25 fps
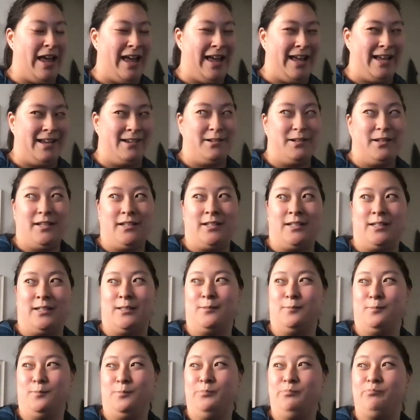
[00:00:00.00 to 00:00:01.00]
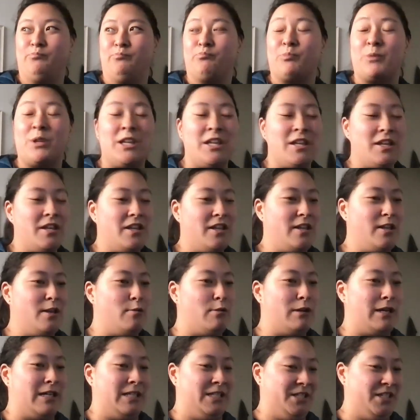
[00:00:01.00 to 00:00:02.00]
at um,
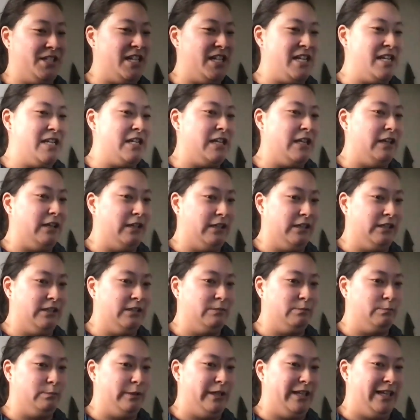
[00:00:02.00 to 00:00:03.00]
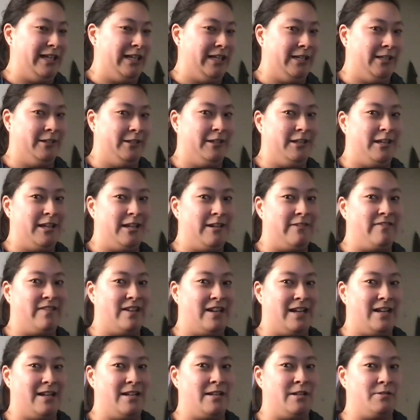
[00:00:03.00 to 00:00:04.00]
U S C um, and even
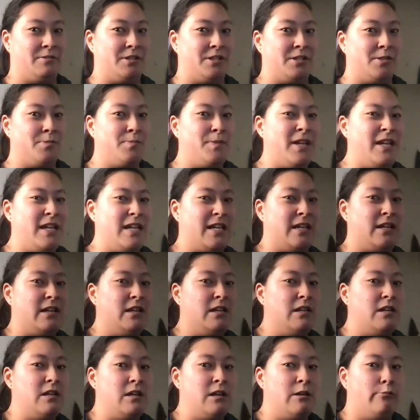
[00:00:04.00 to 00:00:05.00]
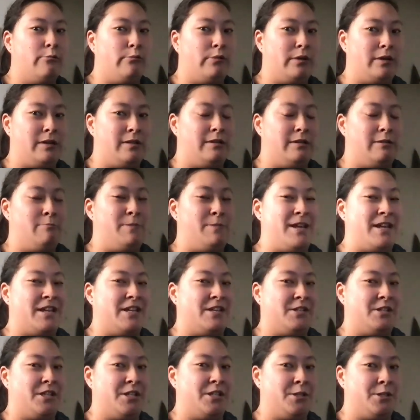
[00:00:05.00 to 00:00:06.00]
at U C S B, one of the
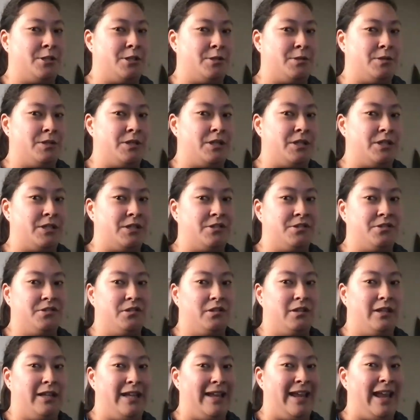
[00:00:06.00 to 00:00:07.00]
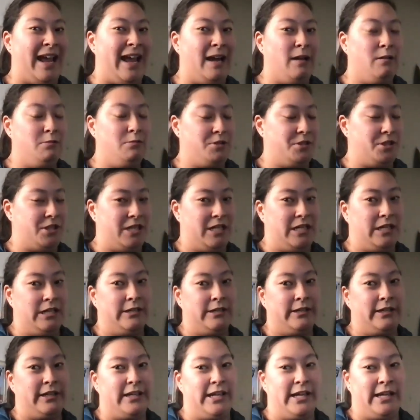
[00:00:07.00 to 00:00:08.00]
biggest issues is just, like,
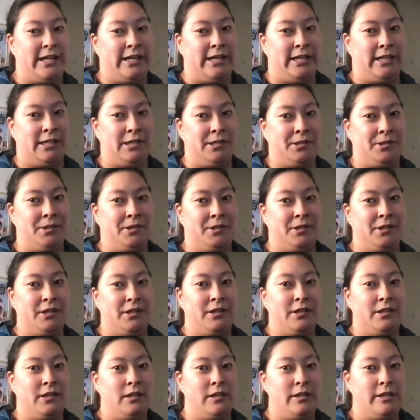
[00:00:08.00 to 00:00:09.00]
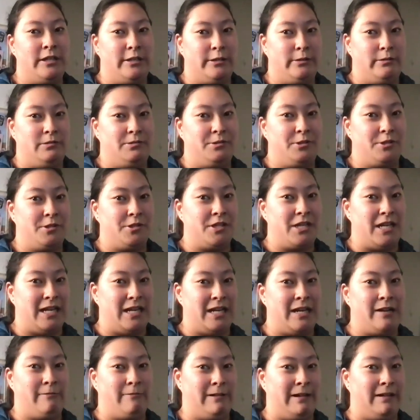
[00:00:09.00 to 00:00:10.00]
housing and, you know, just
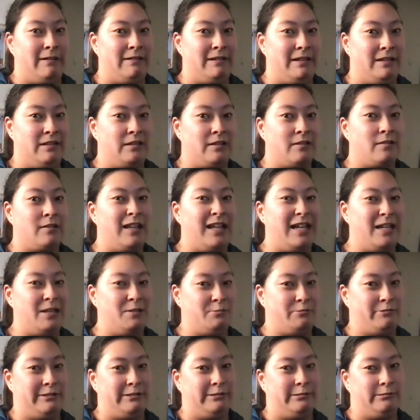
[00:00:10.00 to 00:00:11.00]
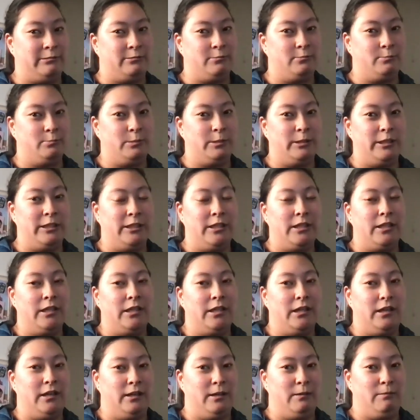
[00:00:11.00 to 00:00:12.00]
getting around in the classroom,
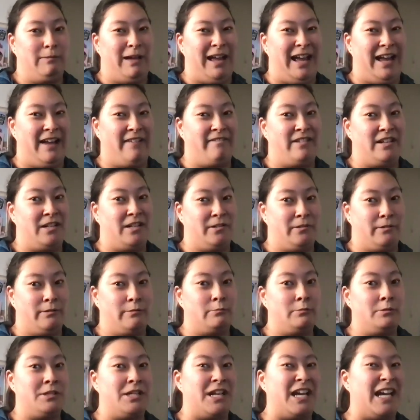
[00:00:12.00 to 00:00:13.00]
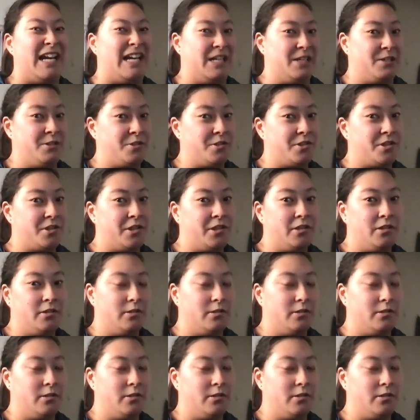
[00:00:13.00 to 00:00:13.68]
um, having your own desk,